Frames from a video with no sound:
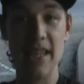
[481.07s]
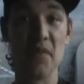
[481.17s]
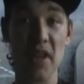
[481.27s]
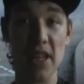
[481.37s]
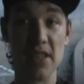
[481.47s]

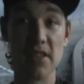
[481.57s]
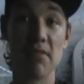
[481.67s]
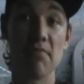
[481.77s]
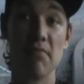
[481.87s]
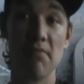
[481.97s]
Defense.
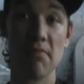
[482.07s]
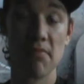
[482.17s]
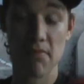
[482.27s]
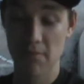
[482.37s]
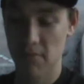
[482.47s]

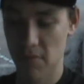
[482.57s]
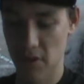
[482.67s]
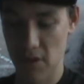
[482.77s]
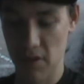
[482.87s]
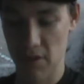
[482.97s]

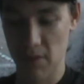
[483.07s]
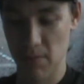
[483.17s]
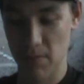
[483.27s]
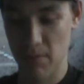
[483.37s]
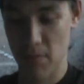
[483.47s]
So it's
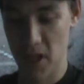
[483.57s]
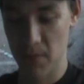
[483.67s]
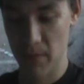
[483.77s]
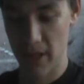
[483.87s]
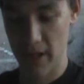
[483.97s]

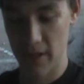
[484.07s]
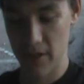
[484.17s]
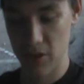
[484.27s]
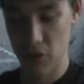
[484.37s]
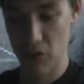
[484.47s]
possible bad.
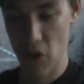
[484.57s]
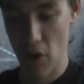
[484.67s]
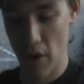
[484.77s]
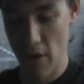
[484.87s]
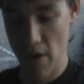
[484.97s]
It's too
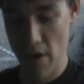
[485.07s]
dark.